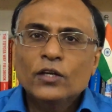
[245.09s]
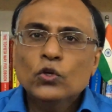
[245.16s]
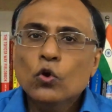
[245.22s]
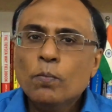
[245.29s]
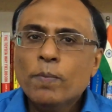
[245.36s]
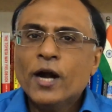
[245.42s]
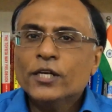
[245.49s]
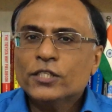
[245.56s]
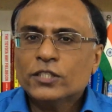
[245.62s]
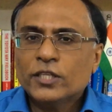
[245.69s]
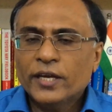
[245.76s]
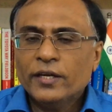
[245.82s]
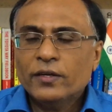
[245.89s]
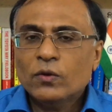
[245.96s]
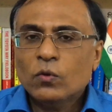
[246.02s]
Two parts
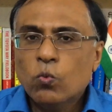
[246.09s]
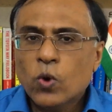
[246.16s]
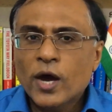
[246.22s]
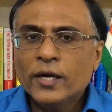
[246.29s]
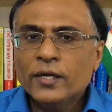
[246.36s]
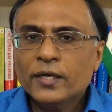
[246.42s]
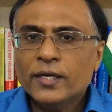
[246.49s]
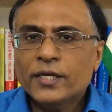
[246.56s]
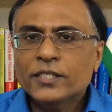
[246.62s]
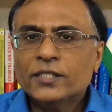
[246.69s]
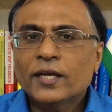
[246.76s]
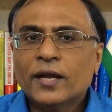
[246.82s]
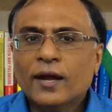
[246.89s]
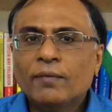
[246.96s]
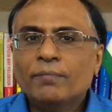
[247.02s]
there. One is
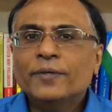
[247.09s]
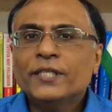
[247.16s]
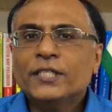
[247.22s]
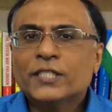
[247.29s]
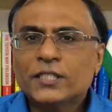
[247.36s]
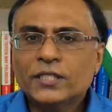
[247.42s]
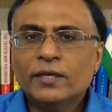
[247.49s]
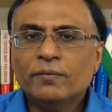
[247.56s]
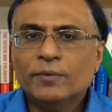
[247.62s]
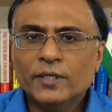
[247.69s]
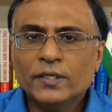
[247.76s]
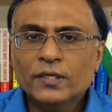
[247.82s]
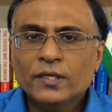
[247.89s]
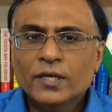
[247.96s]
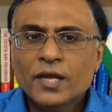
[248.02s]
the company
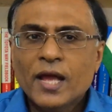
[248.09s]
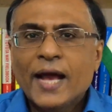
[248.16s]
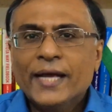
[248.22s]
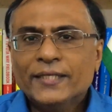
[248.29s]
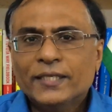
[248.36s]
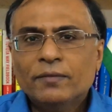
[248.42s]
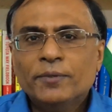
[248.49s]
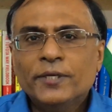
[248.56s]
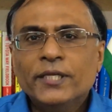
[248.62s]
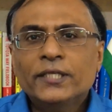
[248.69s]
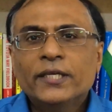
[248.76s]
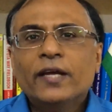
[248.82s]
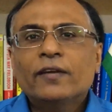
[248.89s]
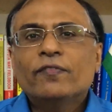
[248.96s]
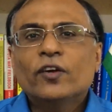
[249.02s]
stable. Has it
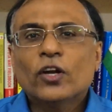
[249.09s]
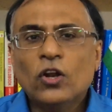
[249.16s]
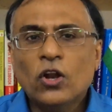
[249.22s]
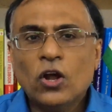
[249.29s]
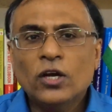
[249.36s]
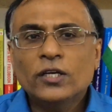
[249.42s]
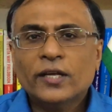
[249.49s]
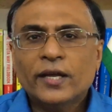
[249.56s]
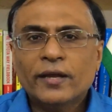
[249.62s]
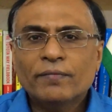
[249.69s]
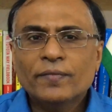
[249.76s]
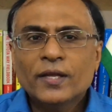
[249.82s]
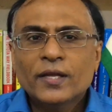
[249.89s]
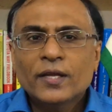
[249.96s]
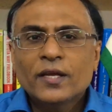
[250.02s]
been there for a long time?